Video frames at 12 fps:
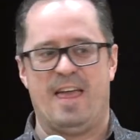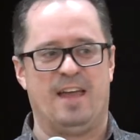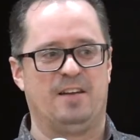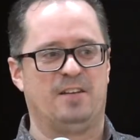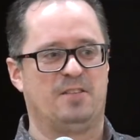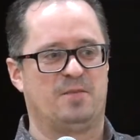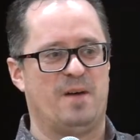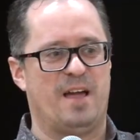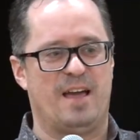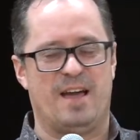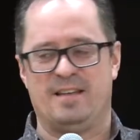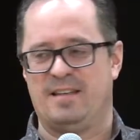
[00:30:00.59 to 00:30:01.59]
And it is
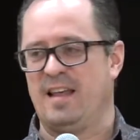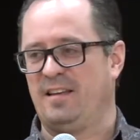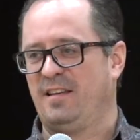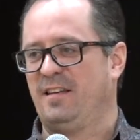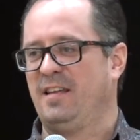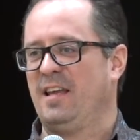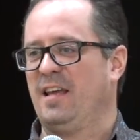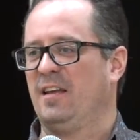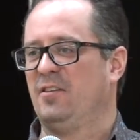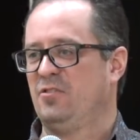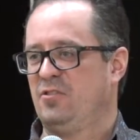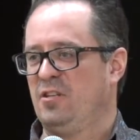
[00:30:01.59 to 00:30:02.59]
my identity
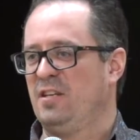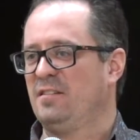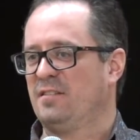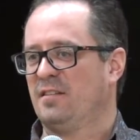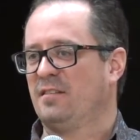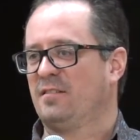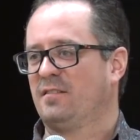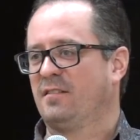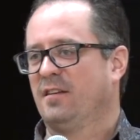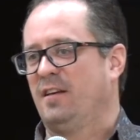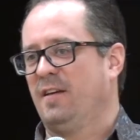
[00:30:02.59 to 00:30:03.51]
in Jesus